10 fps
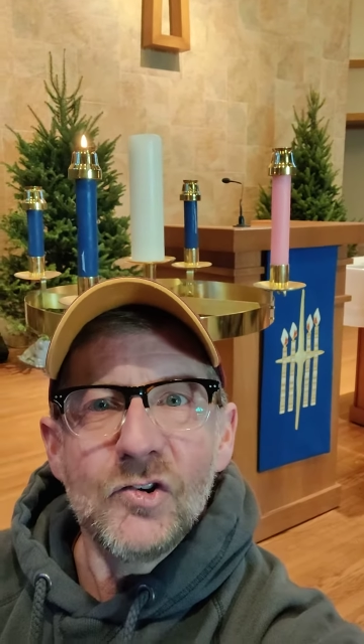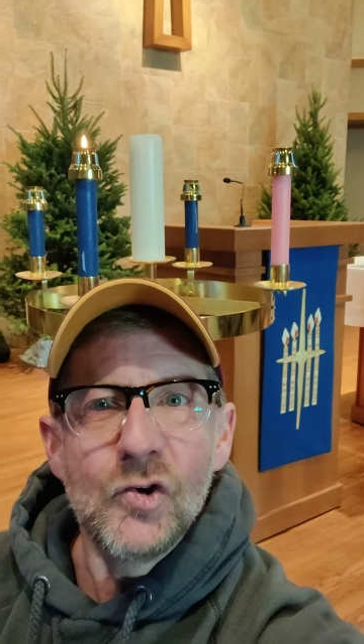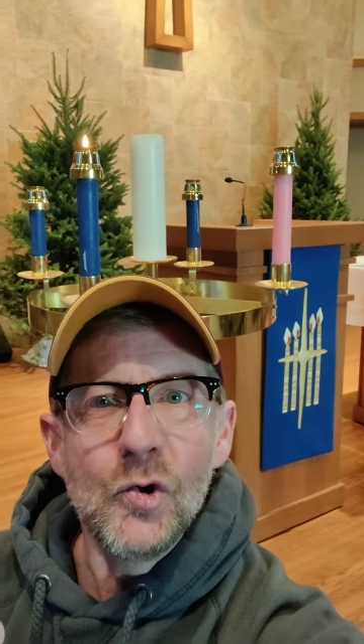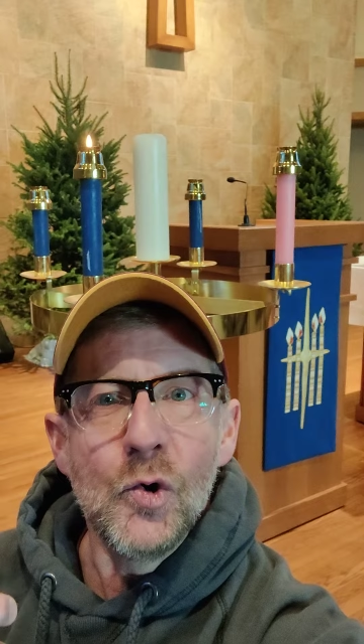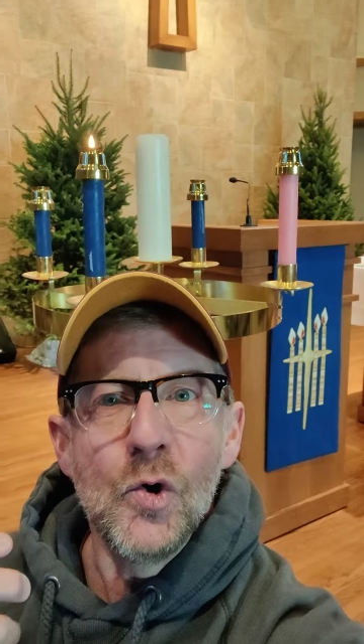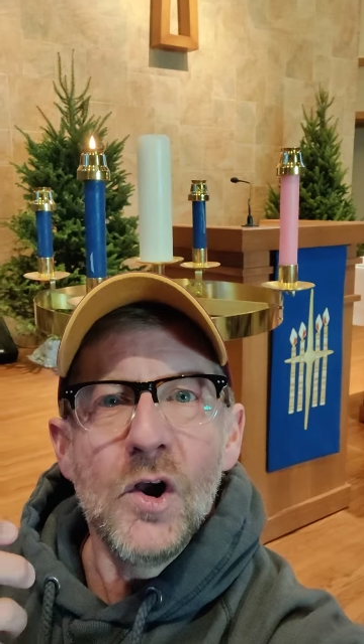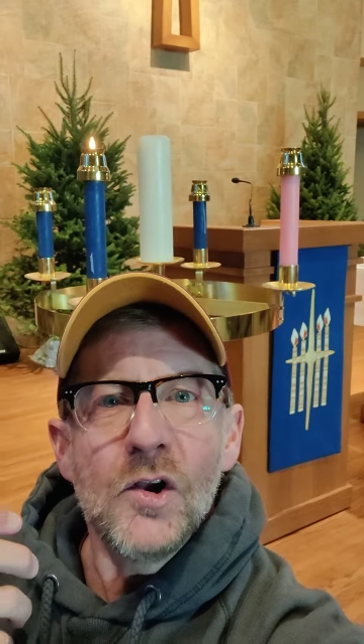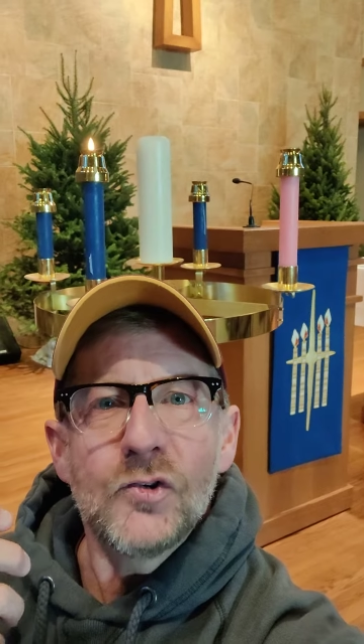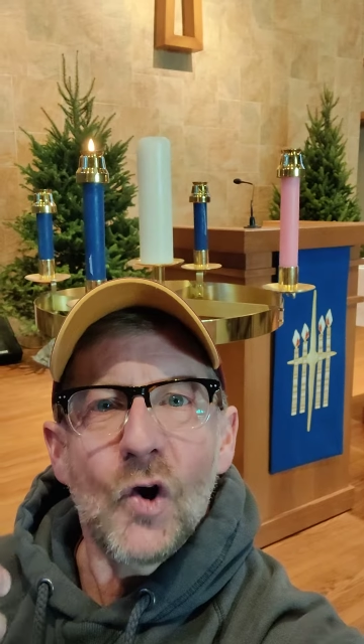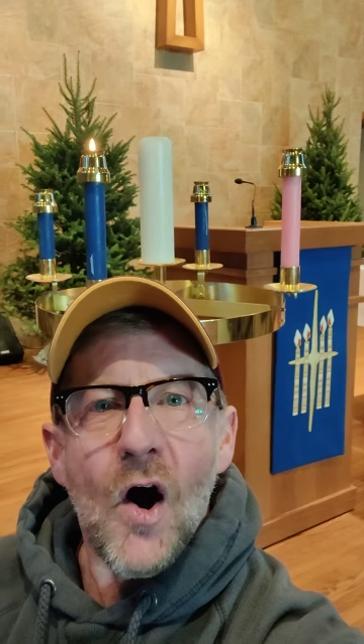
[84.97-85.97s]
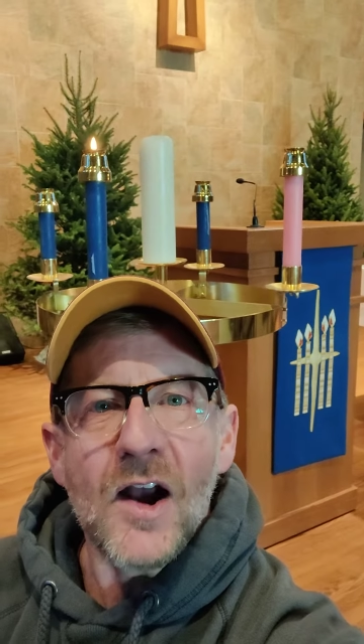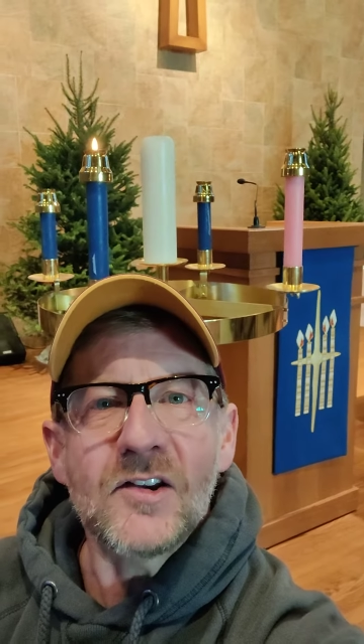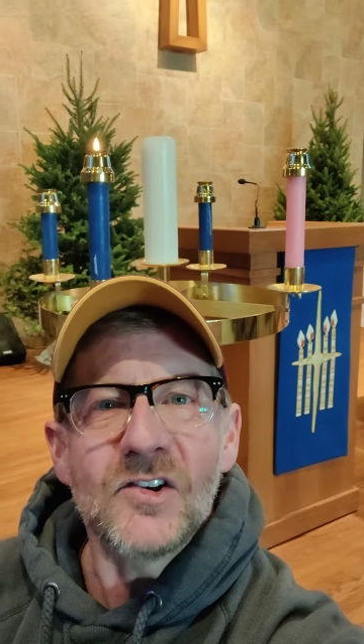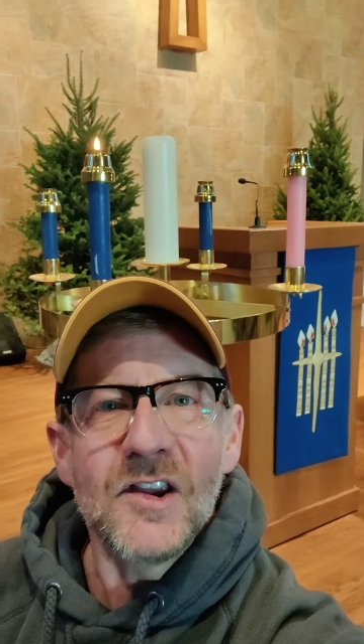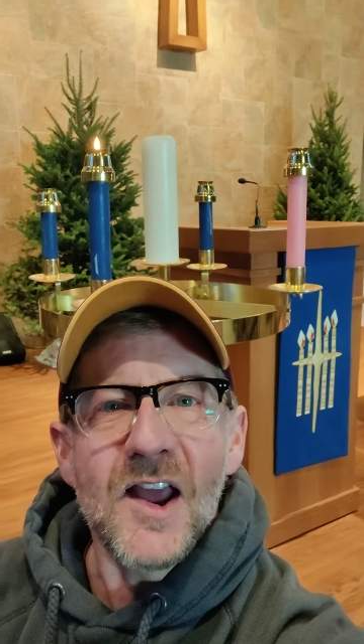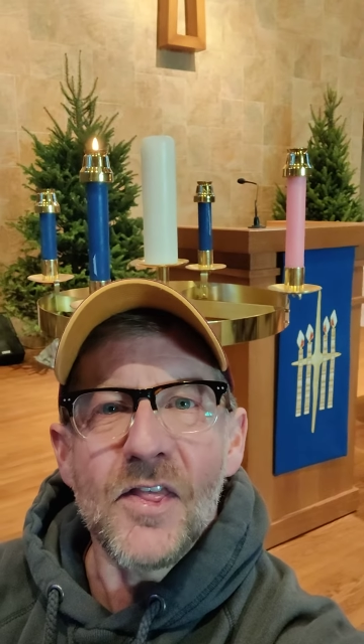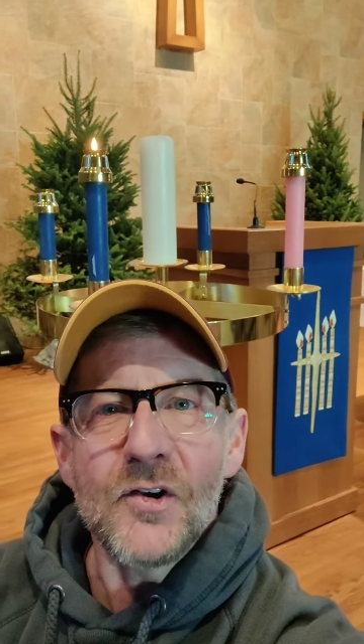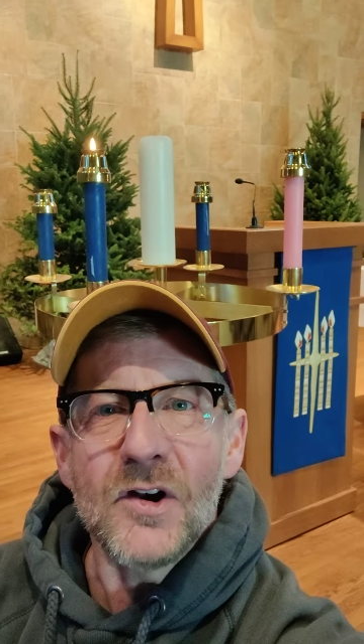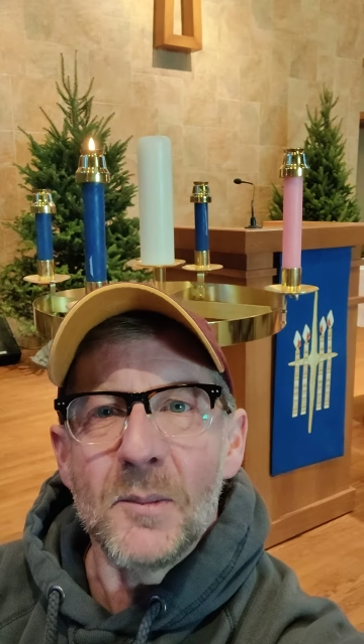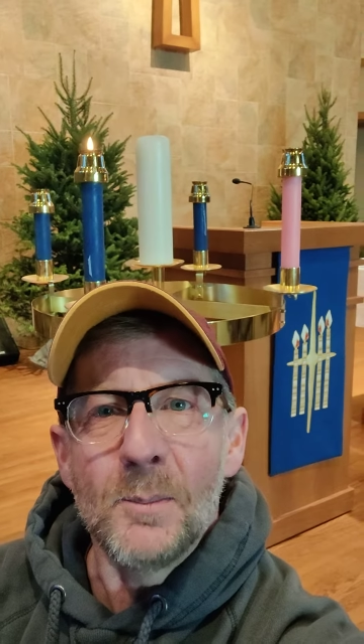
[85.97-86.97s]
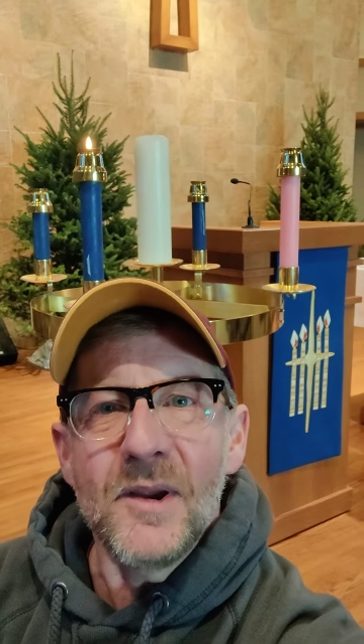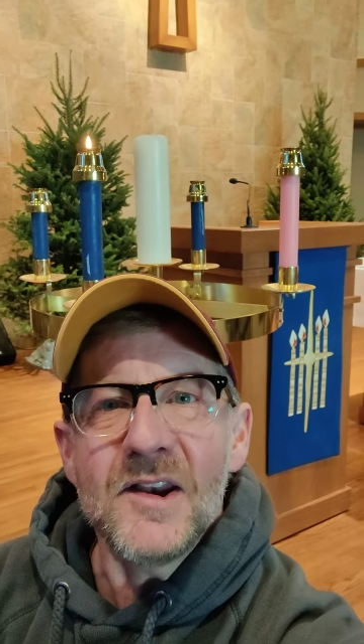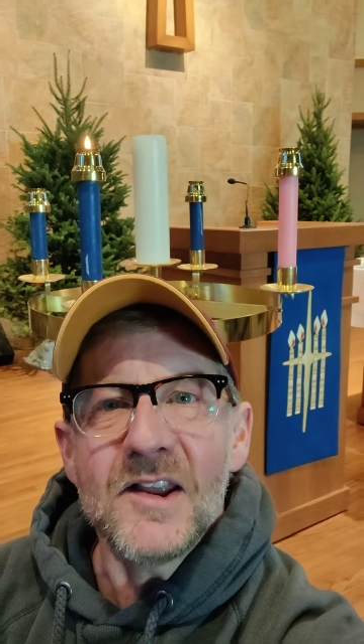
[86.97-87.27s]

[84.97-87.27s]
to talk together and be